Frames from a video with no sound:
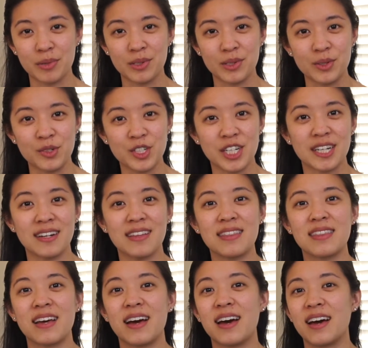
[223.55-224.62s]
pollution
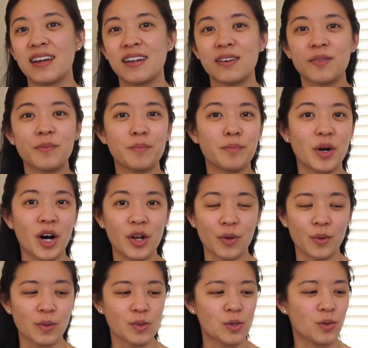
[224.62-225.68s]
than
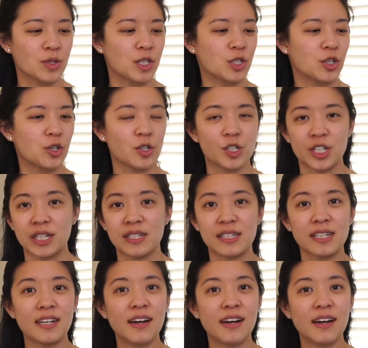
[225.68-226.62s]
bottles or detergent